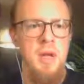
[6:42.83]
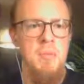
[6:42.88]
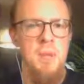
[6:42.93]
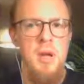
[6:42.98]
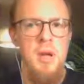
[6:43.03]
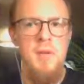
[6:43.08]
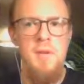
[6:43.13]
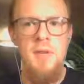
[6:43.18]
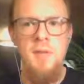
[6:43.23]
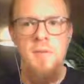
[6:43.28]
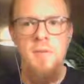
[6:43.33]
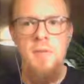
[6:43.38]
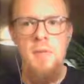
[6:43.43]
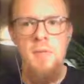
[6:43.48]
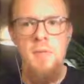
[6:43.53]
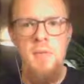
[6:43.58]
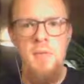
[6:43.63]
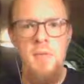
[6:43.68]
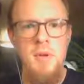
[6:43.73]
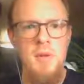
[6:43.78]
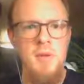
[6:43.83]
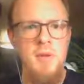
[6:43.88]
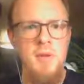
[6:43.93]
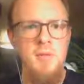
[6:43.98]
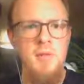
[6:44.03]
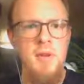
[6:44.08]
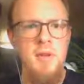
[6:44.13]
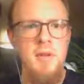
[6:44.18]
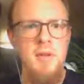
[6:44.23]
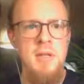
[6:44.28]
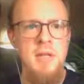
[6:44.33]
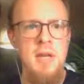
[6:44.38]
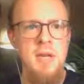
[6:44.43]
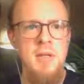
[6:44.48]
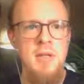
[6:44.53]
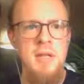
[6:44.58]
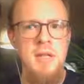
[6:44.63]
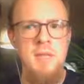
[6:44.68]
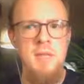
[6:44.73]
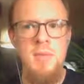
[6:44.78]
benefit from videos like
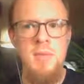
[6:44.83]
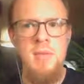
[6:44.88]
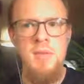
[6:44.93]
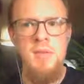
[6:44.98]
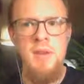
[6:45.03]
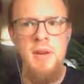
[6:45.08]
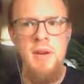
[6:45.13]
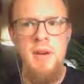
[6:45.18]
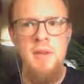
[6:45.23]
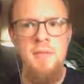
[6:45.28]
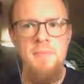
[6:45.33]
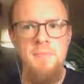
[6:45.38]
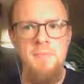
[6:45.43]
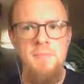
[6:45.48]
these, please share